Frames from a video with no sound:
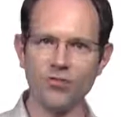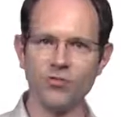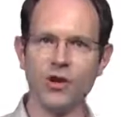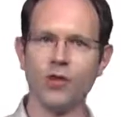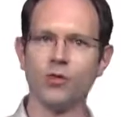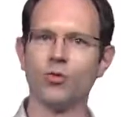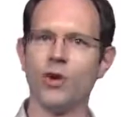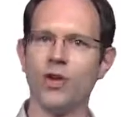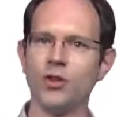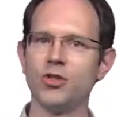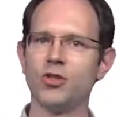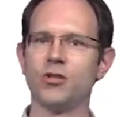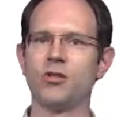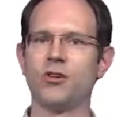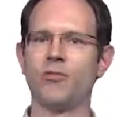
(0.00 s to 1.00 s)

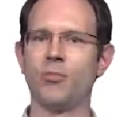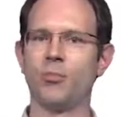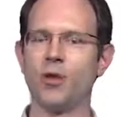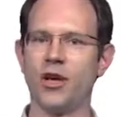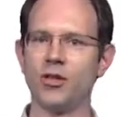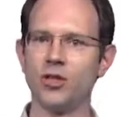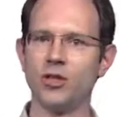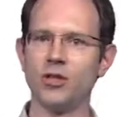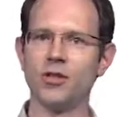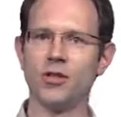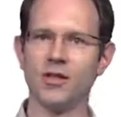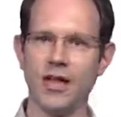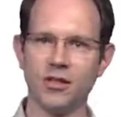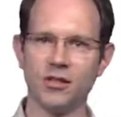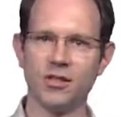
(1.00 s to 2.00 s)
fluctuations of pressure,
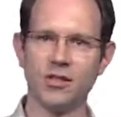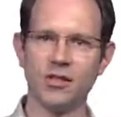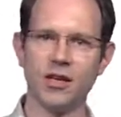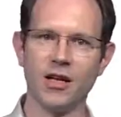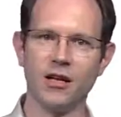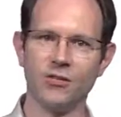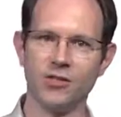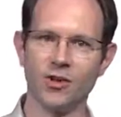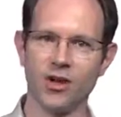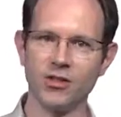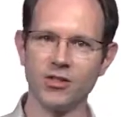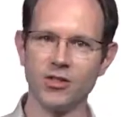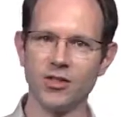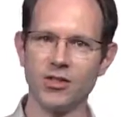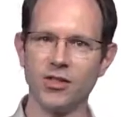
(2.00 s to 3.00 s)
density, and
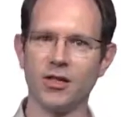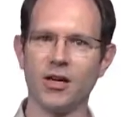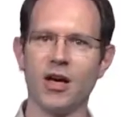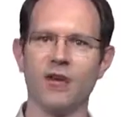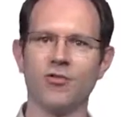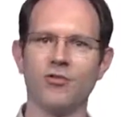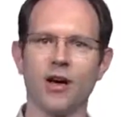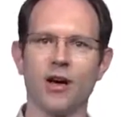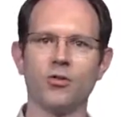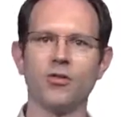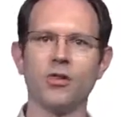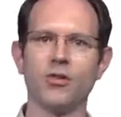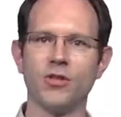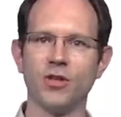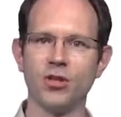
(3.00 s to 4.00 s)
velocity are
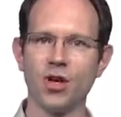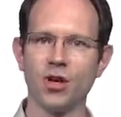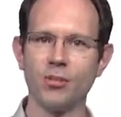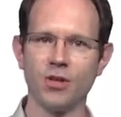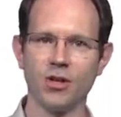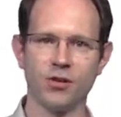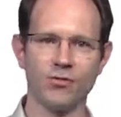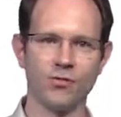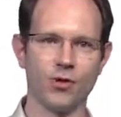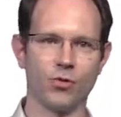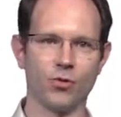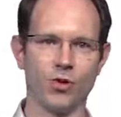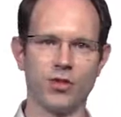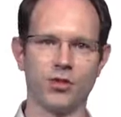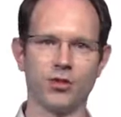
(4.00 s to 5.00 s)
found in the turbulent flow
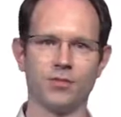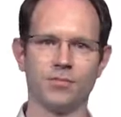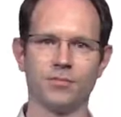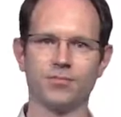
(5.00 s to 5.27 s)
region.